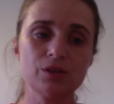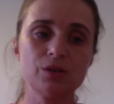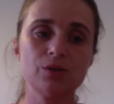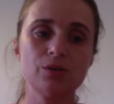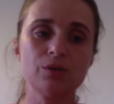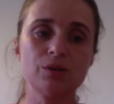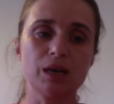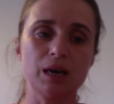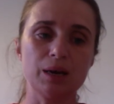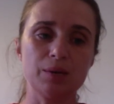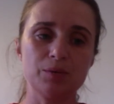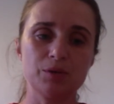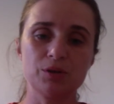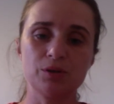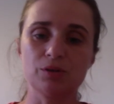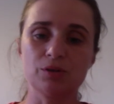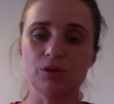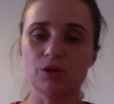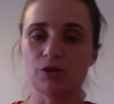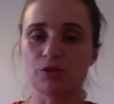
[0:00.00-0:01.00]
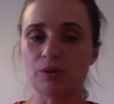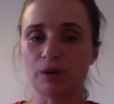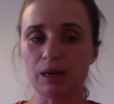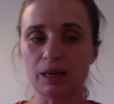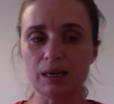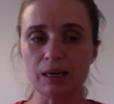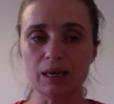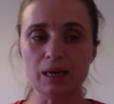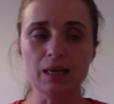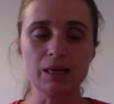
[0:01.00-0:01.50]
who came to
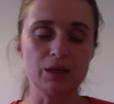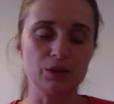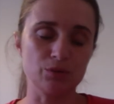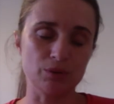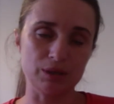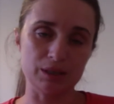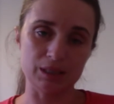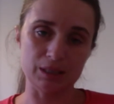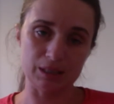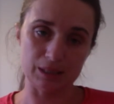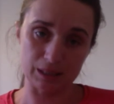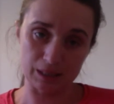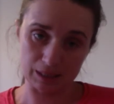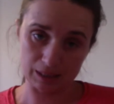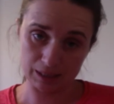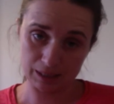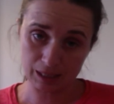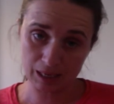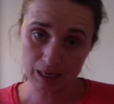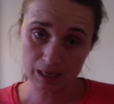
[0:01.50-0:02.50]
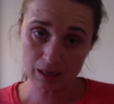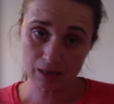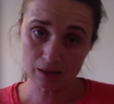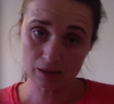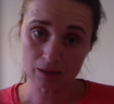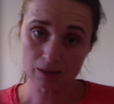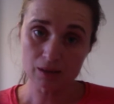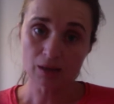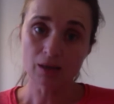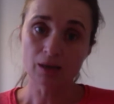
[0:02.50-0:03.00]
Australia in 2016,
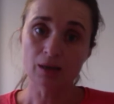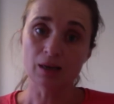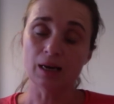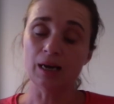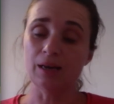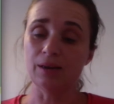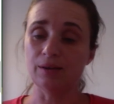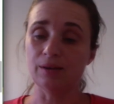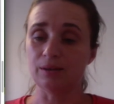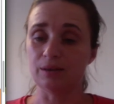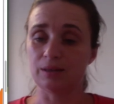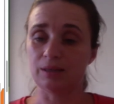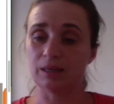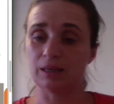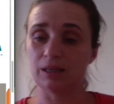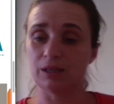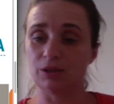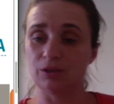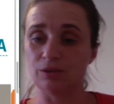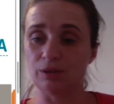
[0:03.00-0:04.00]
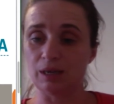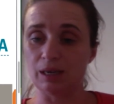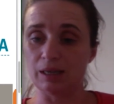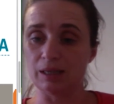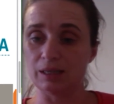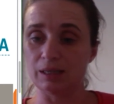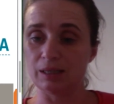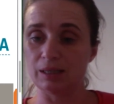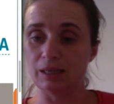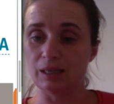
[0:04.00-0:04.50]
and as you
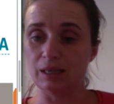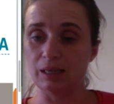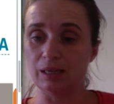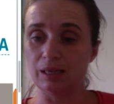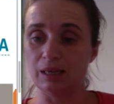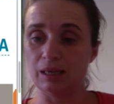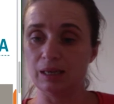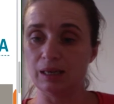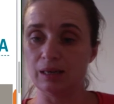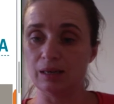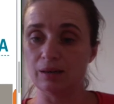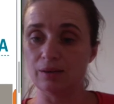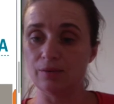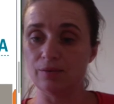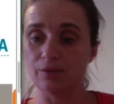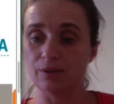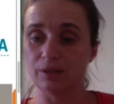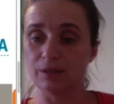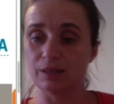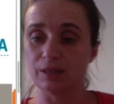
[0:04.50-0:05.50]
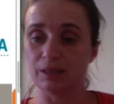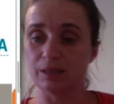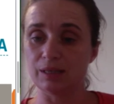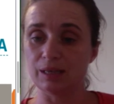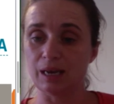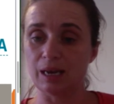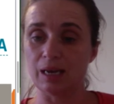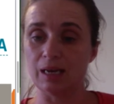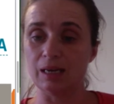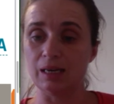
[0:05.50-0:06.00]
can see here, this is
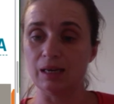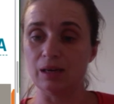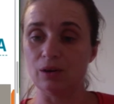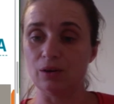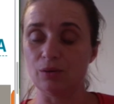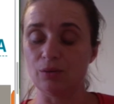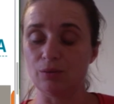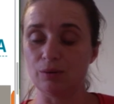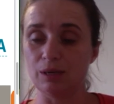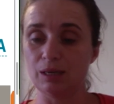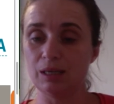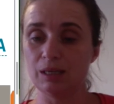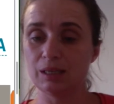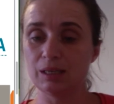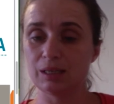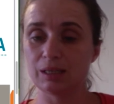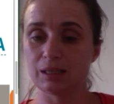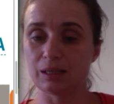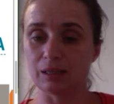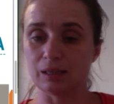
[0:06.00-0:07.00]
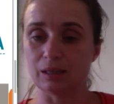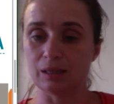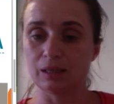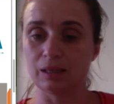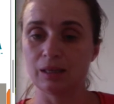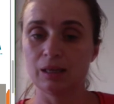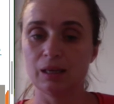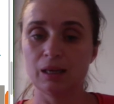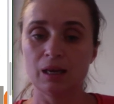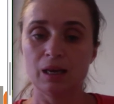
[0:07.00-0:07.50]
an increase.
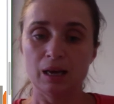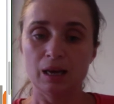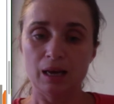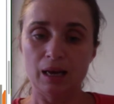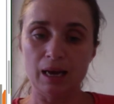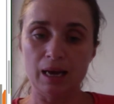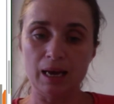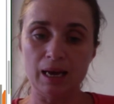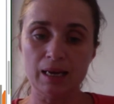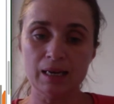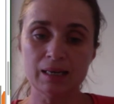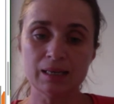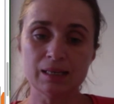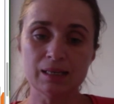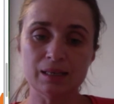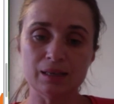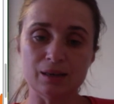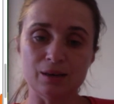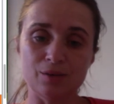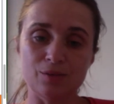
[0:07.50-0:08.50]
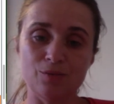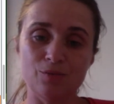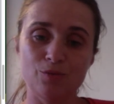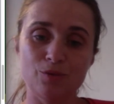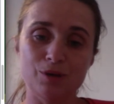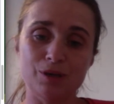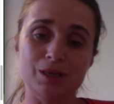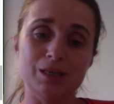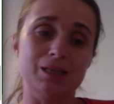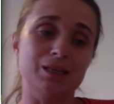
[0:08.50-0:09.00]
And
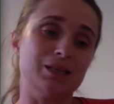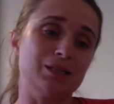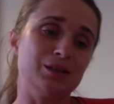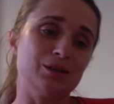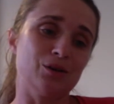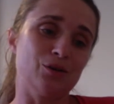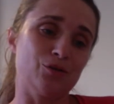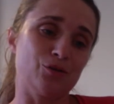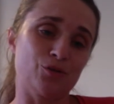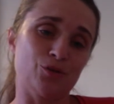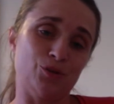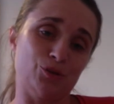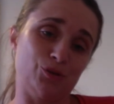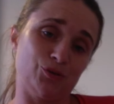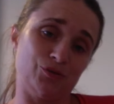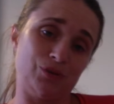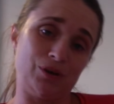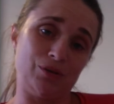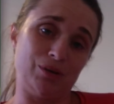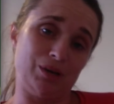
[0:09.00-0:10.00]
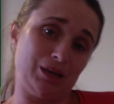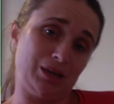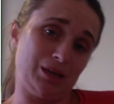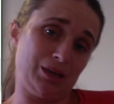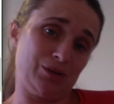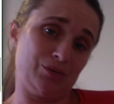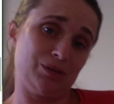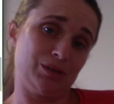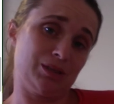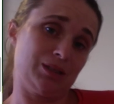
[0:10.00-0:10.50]
what is of course very
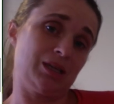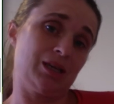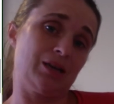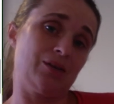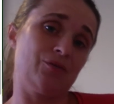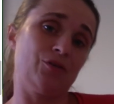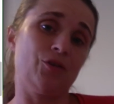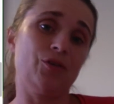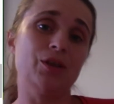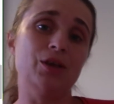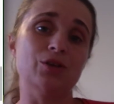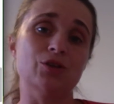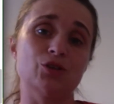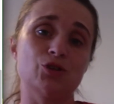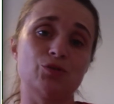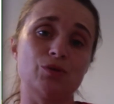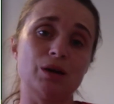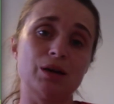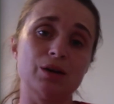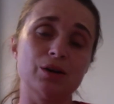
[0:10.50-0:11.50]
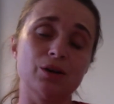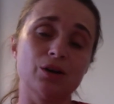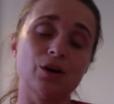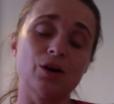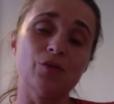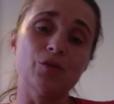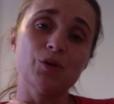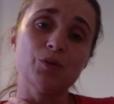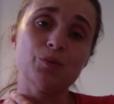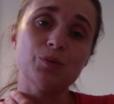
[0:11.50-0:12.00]
interesting for the Australian
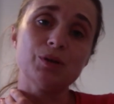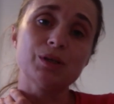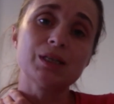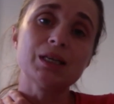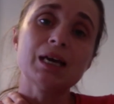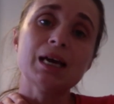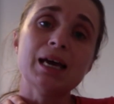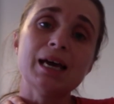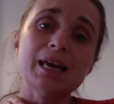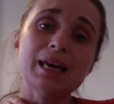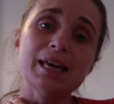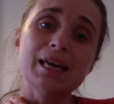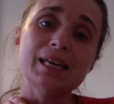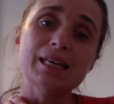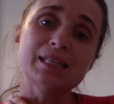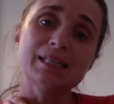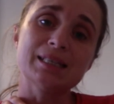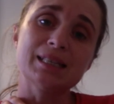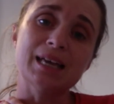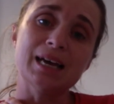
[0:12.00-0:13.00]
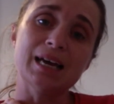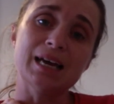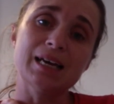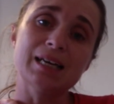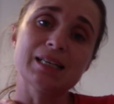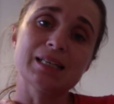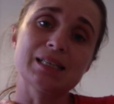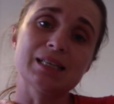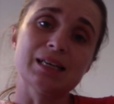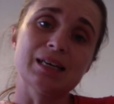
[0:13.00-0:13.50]
government is
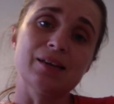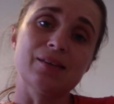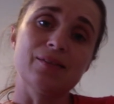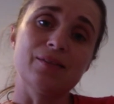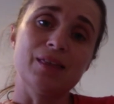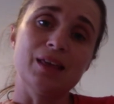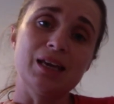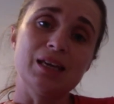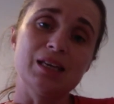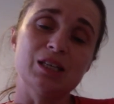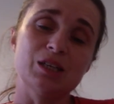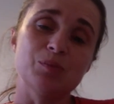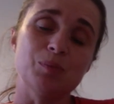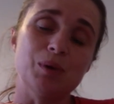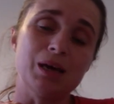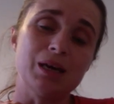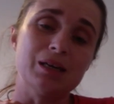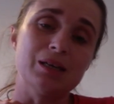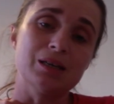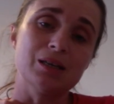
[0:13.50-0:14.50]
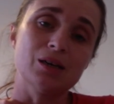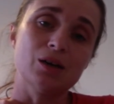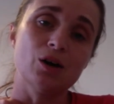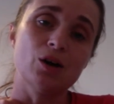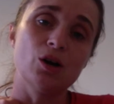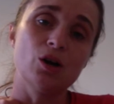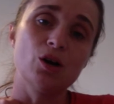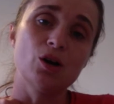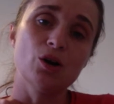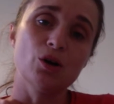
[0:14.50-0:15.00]
that they spend a
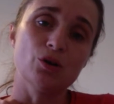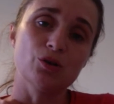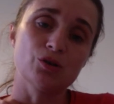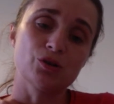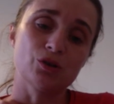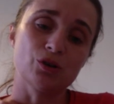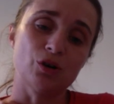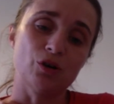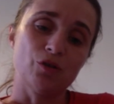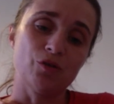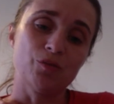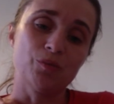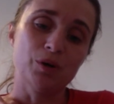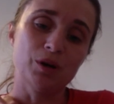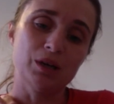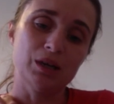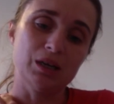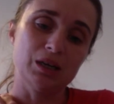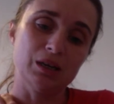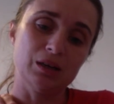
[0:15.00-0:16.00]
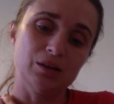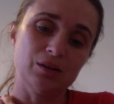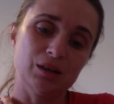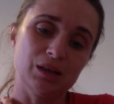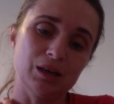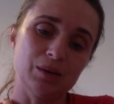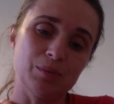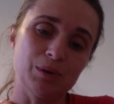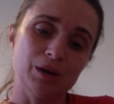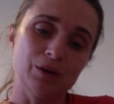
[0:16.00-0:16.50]
lot of money,
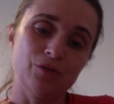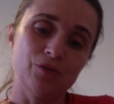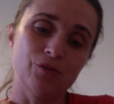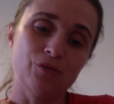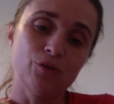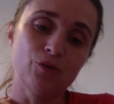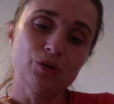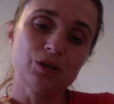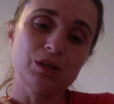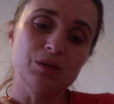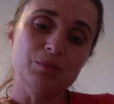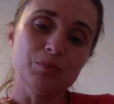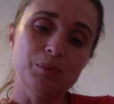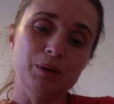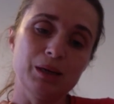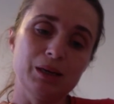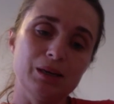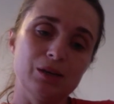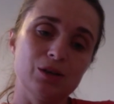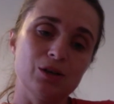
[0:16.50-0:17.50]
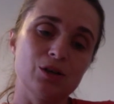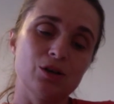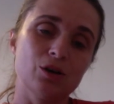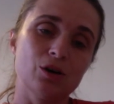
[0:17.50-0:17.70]
about $40 billion